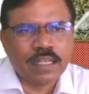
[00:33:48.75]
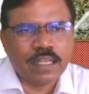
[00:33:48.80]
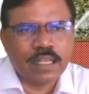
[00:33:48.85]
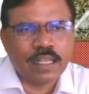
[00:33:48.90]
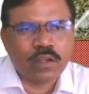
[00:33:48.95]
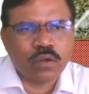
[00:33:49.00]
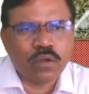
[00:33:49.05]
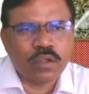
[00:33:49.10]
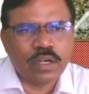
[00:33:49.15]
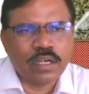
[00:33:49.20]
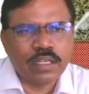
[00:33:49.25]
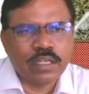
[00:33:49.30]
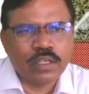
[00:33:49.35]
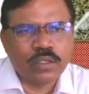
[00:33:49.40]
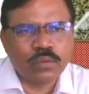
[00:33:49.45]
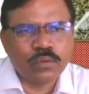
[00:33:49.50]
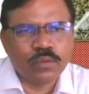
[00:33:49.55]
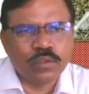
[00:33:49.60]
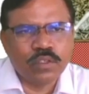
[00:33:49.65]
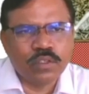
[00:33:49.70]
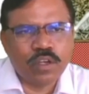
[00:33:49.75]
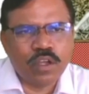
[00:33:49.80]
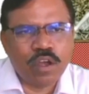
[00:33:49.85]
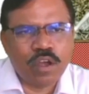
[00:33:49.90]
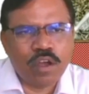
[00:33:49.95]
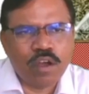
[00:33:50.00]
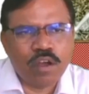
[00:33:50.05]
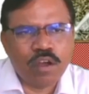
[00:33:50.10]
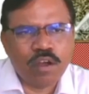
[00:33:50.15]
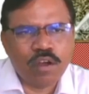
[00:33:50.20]
According to
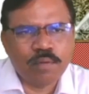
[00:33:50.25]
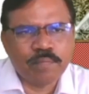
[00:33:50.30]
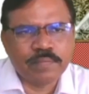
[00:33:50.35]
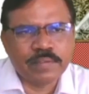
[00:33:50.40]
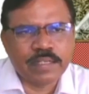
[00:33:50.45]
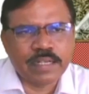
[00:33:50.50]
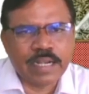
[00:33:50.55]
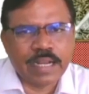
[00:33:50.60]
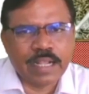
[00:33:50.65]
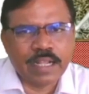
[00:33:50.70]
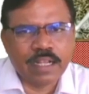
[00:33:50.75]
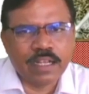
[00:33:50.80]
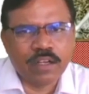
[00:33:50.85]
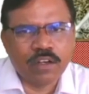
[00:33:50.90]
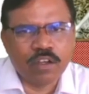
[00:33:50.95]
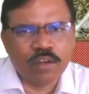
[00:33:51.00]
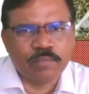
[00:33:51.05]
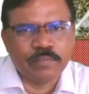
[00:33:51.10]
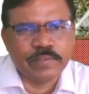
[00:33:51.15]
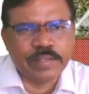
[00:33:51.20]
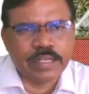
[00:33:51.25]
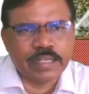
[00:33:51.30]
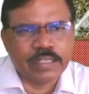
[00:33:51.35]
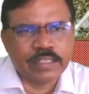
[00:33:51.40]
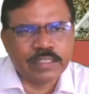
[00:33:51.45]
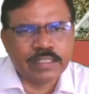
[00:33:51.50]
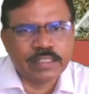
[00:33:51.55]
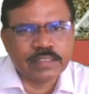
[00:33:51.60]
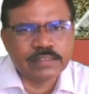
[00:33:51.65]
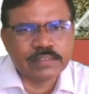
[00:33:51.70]
law of triangle of
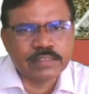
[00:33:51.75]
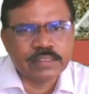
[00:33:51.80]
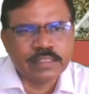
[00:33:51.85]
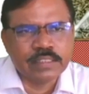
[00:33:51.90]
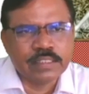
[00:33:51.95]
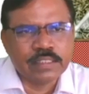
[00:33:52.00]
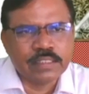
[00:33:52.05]
vectors,